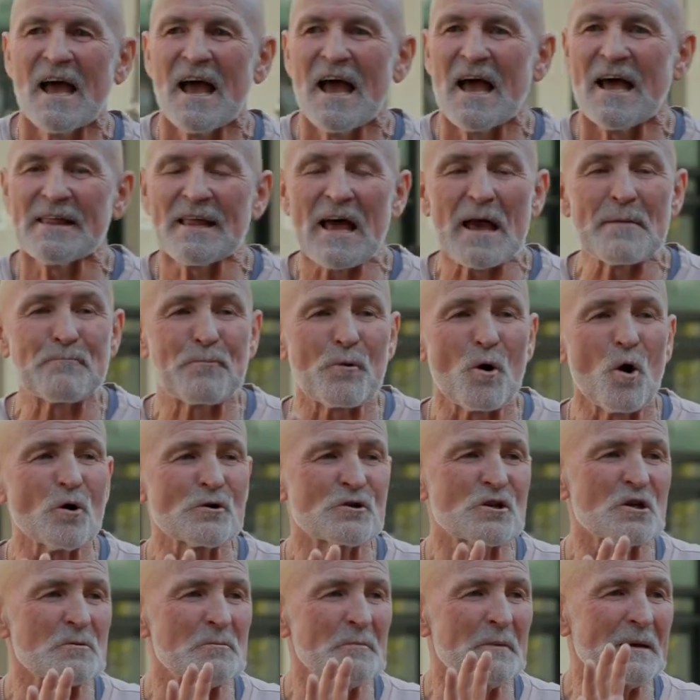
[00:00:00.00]
And they
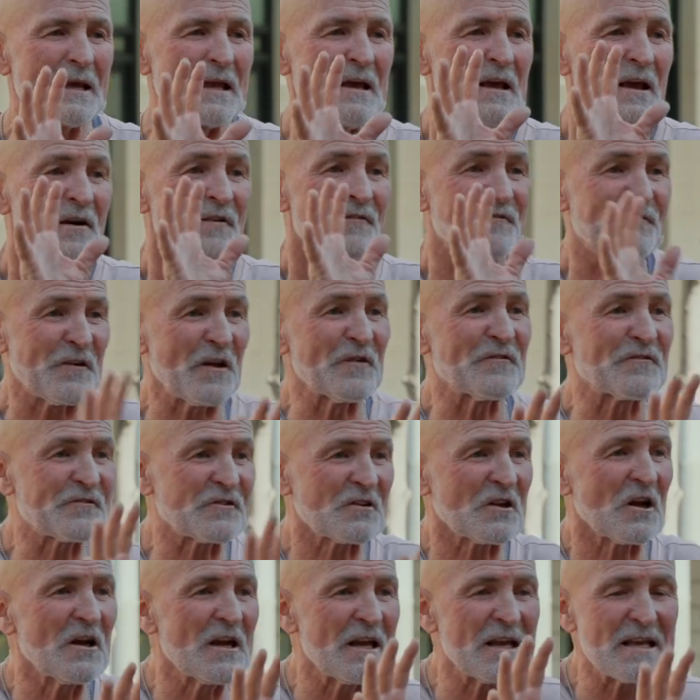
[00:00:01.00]
brought to me
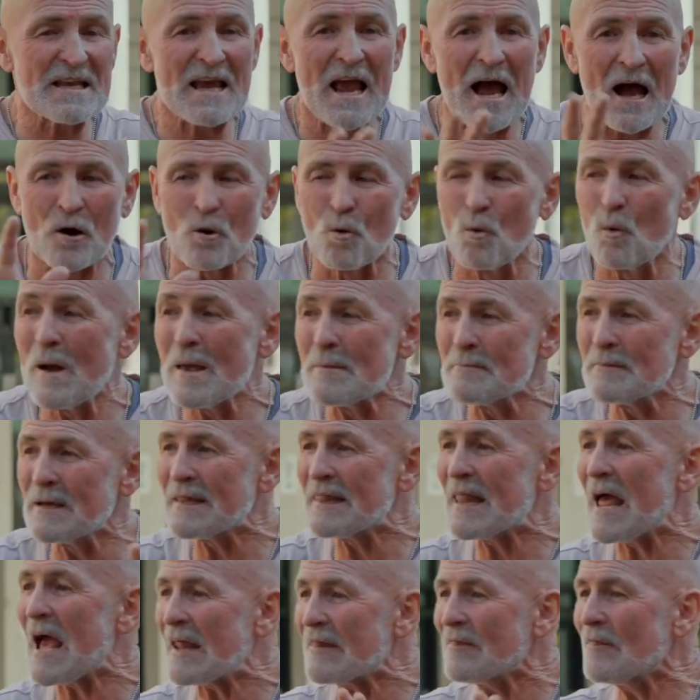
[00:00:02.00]
15 young
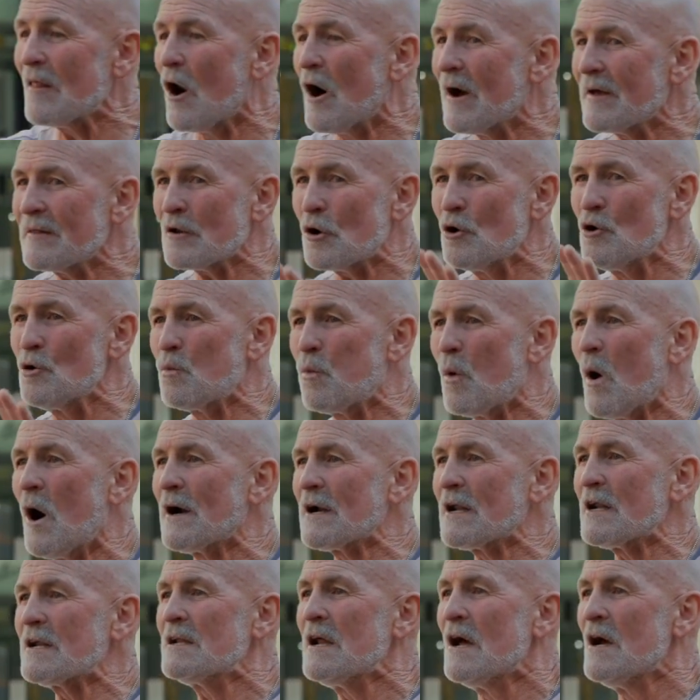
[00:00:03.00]
women that night who
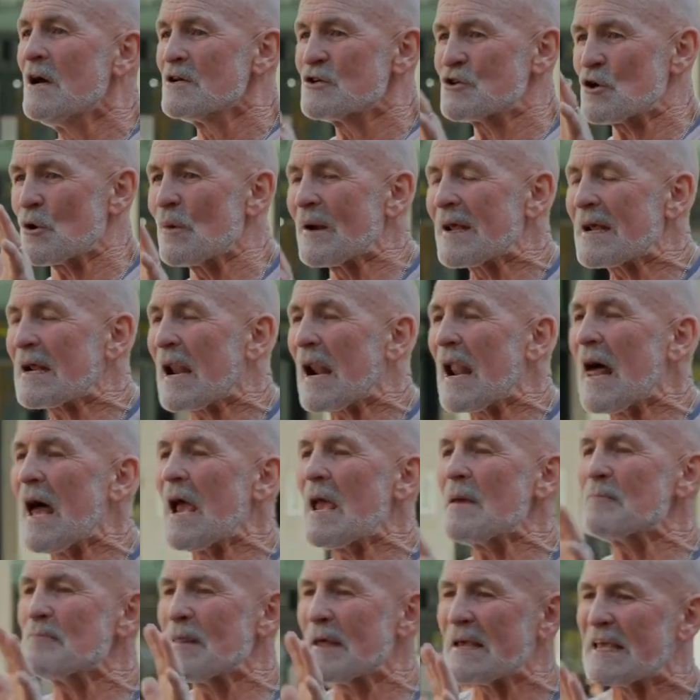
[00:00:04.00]
wanted to
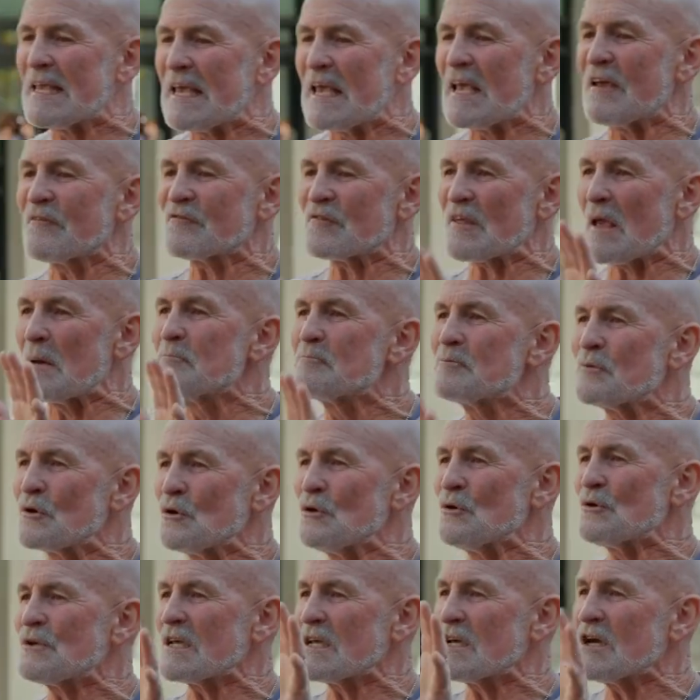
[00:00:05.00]
reclaim the gift and
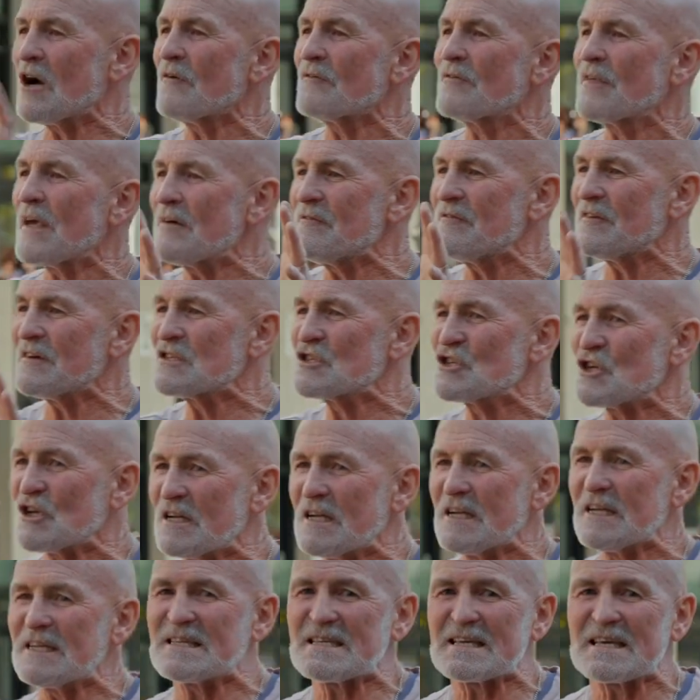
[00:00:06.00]
beauty of their
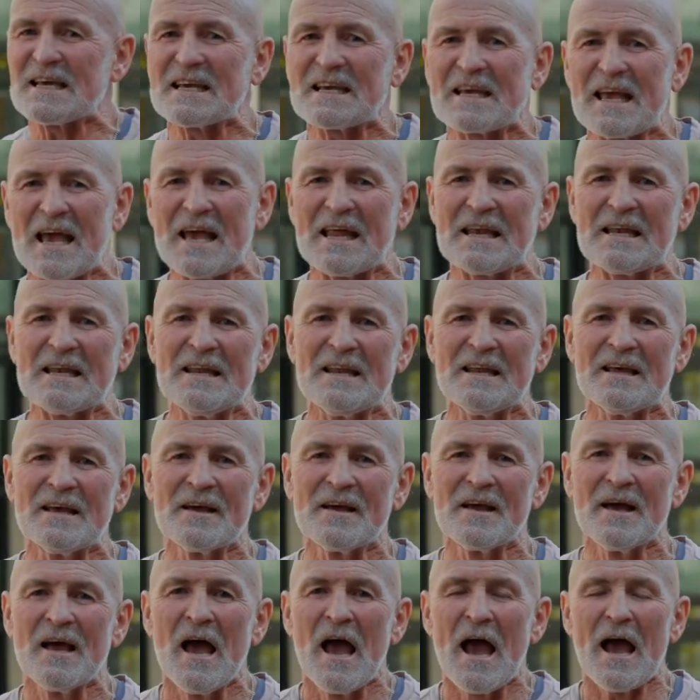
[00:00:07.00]
virginity again.
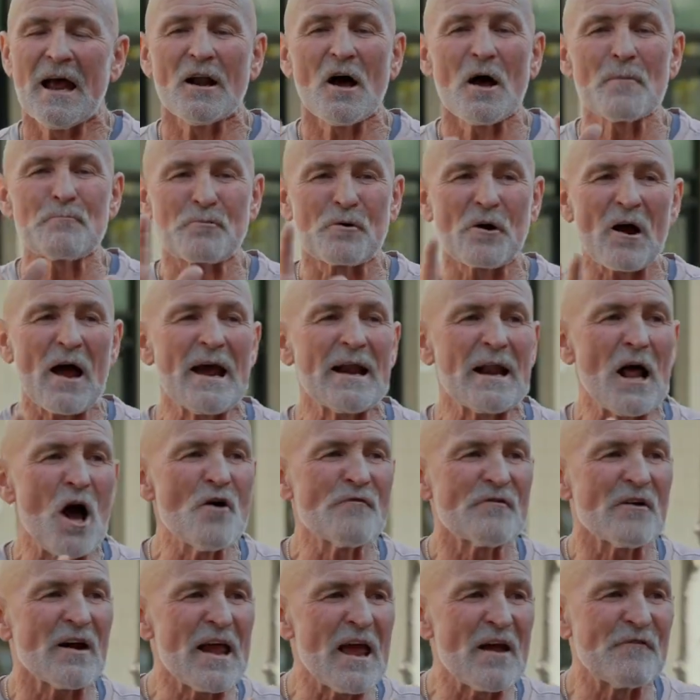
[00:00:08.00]
And I prayed
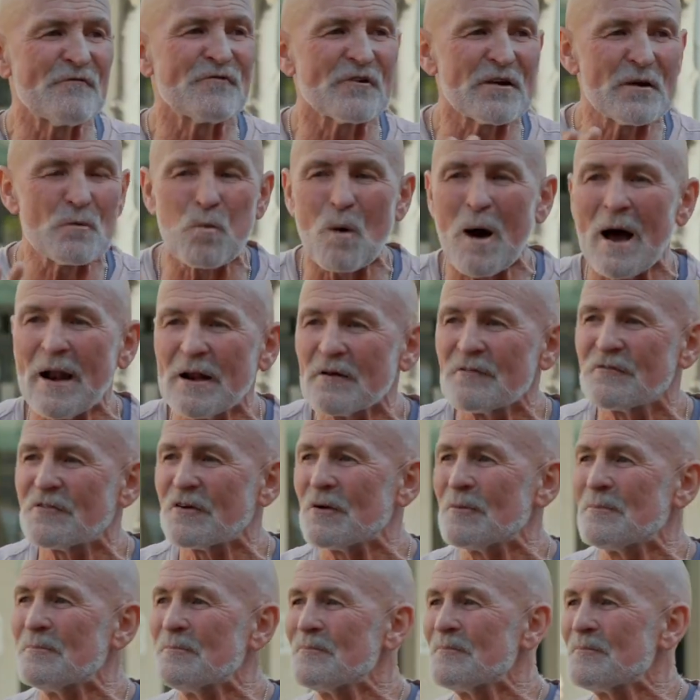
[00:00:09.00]
over every one of them,